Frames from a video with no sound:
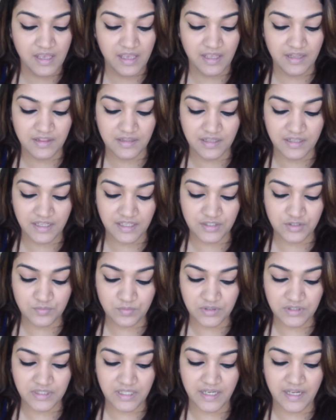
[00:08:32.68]
And the next
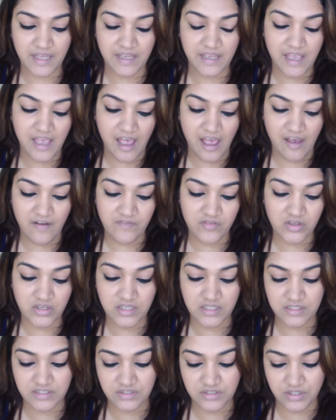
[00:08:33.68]
one that I have
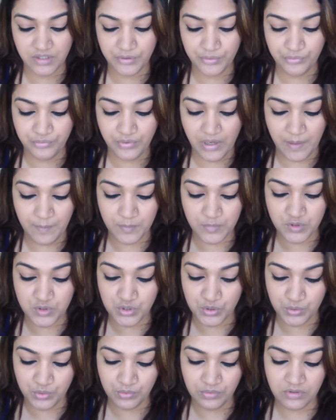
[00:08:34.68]
is the Reb
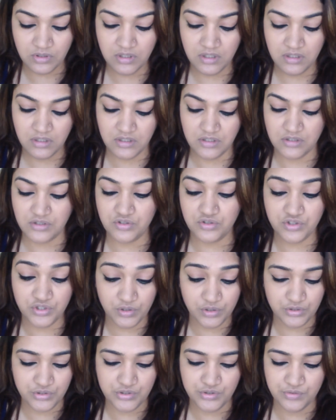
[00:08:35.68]

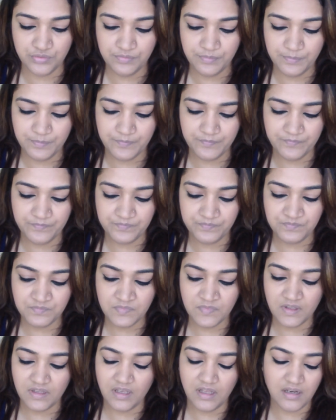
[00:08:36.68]
202.
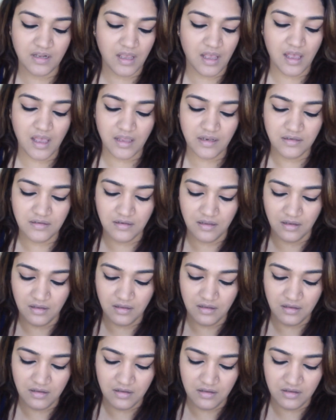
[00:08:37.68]
And I
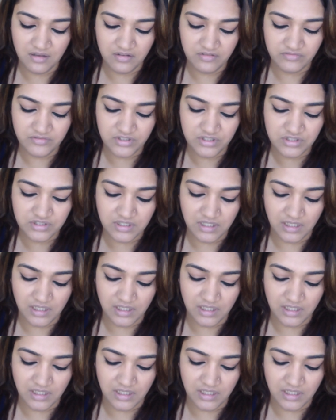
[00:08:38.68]
love this